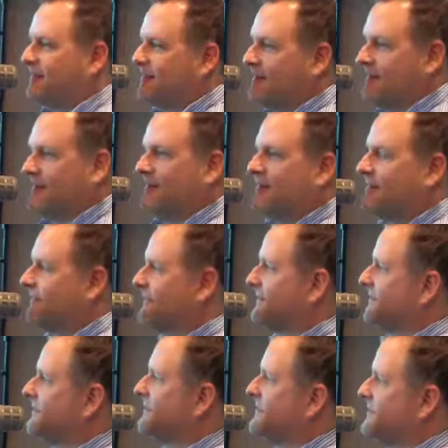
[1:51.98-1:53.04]
So what is the
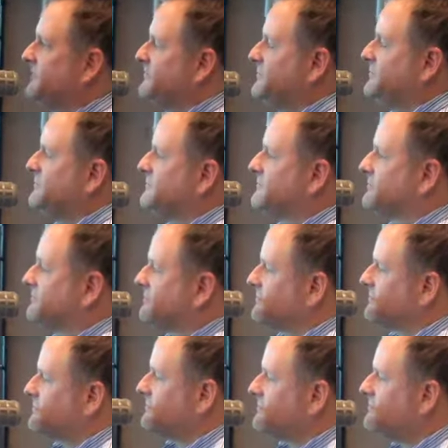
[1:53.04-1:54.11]
Dave Coulier show
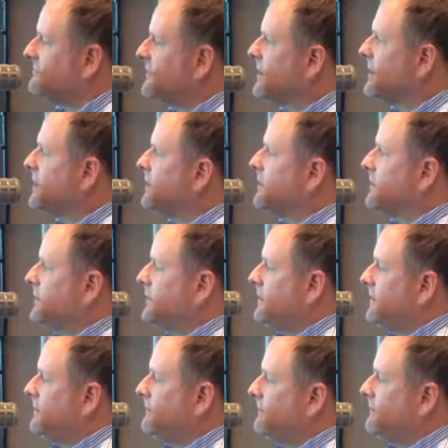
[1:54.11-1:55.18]
like? Is it about
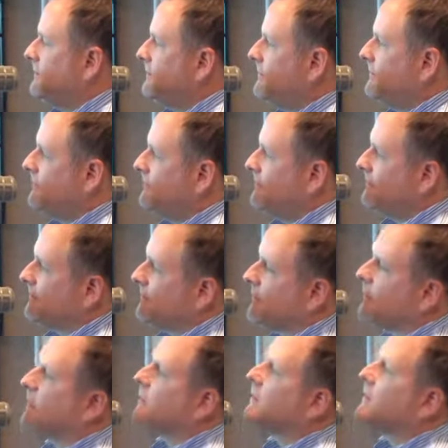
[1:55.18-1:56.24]
relationships? I know you do some
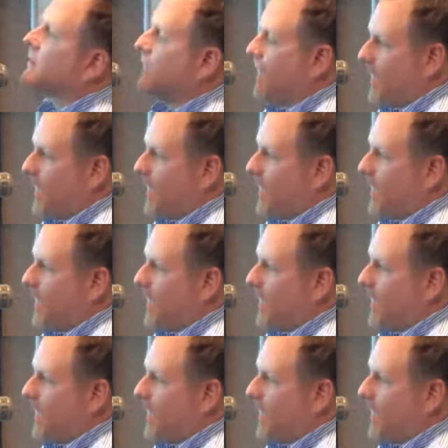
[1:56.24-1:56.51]
impressions.